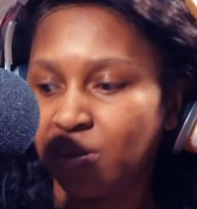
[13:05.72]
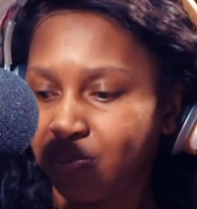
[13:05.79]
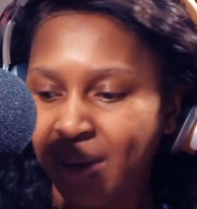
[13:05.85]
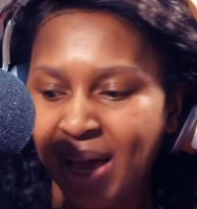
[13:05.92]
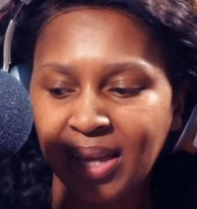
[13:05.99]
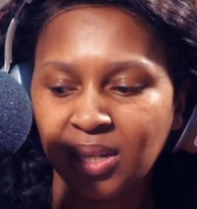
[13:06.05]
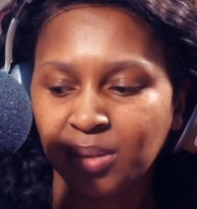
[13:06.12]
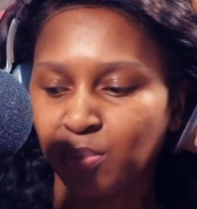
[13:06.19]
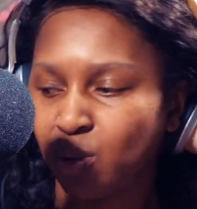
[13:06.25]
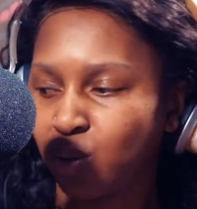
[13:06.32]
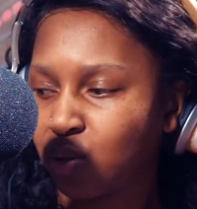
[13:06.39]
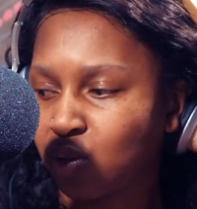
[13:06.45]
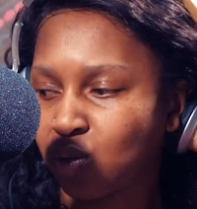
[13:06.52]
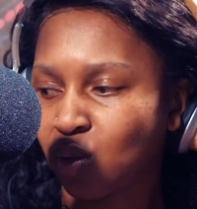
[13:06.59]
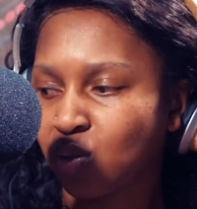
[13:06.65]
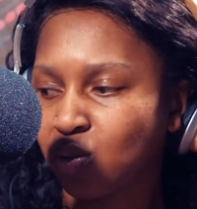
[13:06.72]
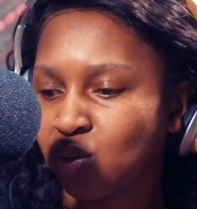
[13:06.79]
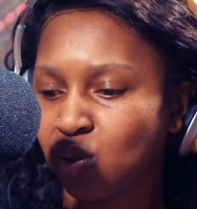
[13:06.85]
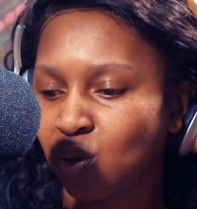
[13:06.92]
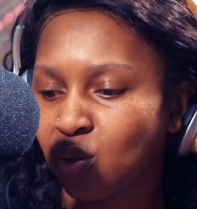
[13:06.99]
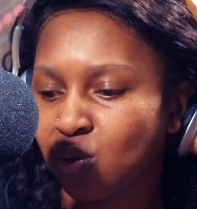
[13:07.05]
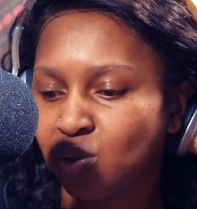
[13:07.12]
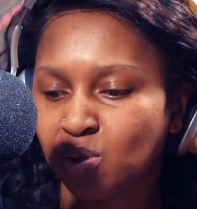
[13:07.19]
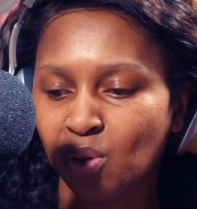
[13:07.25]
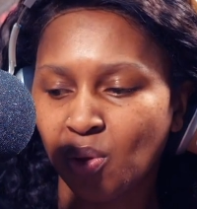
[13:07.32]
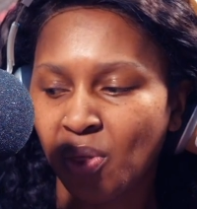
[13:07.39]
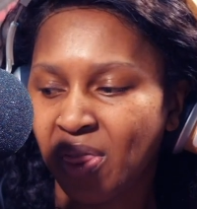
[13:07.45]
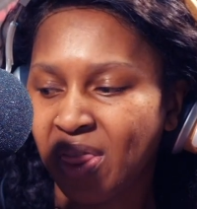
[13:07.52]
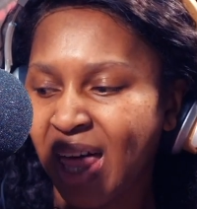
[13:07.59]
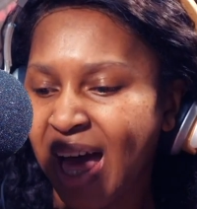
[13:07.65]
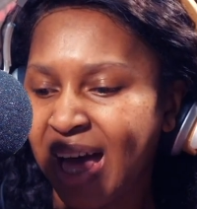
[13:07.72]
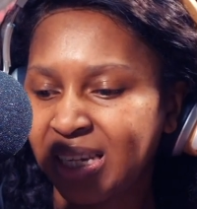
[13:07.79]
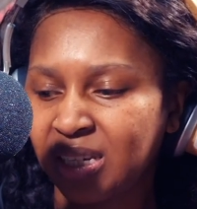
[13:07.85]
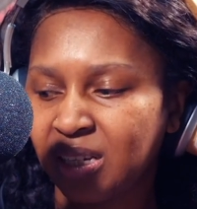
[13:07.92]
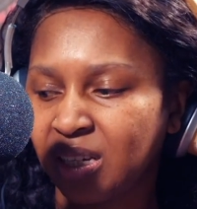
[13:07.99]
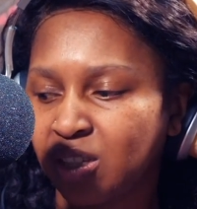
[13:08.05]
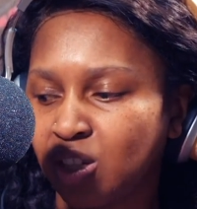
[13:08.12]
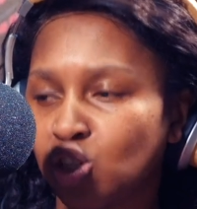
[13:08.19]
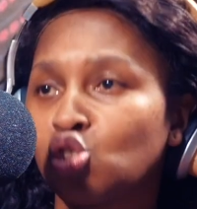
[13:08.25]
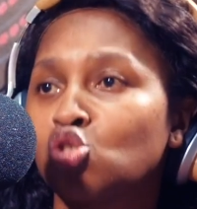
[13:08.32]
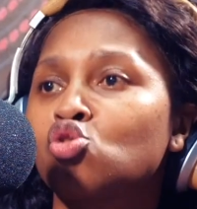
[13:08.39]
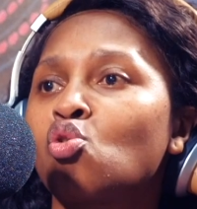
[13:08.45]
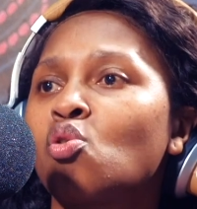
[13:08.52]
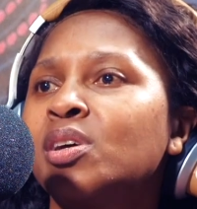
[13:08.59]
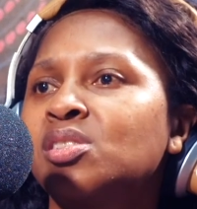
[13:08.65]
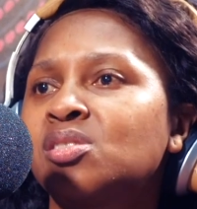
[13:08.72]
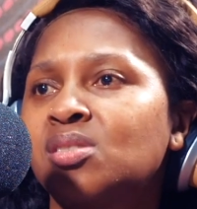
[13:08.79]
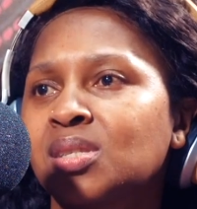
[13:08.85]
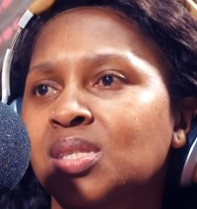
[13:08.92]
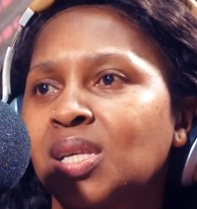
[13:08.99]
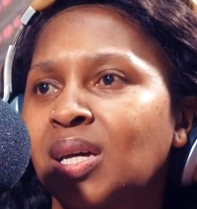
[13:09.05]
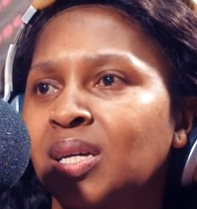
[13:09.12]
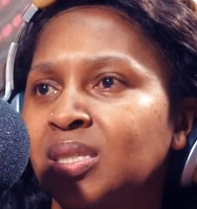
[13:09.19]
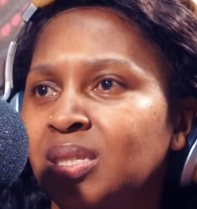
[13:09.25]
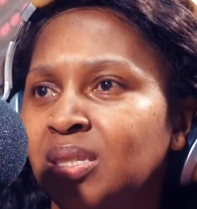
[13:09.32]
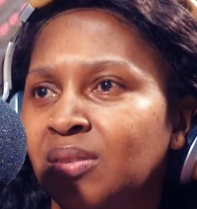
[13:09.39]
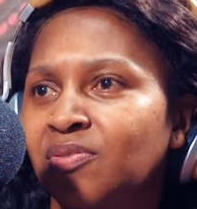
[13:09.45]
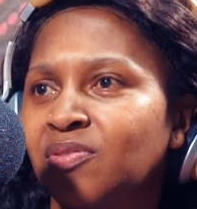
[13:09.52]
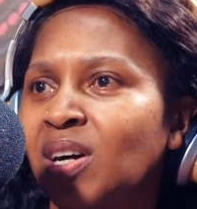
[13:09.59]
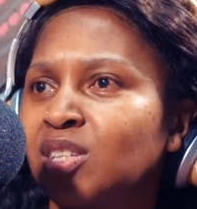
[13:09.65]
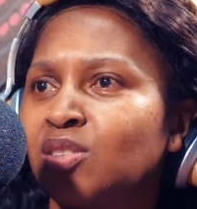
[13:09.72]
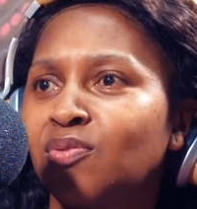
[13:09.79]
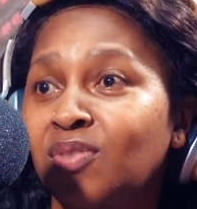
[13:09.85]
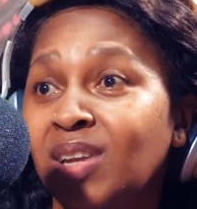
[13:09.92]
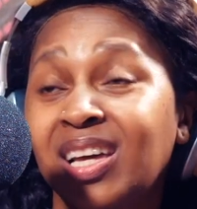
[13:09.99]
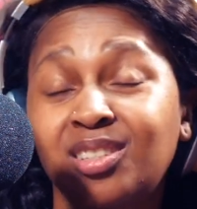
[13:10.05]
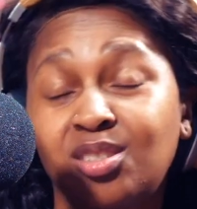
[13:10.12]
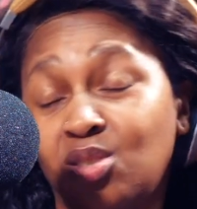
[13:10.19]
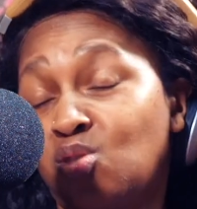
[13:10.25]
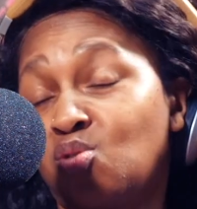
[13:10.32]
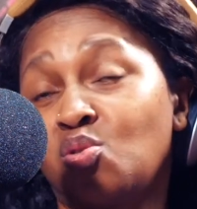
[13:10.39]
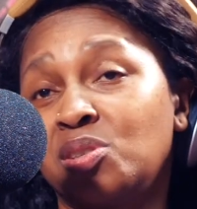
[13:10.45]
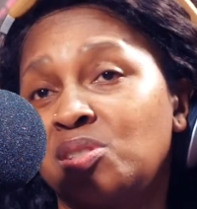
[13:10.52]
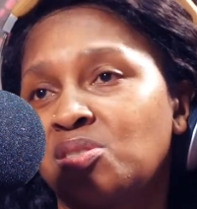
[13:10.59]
in panic mode. So that destroys society. Fight or flight destroys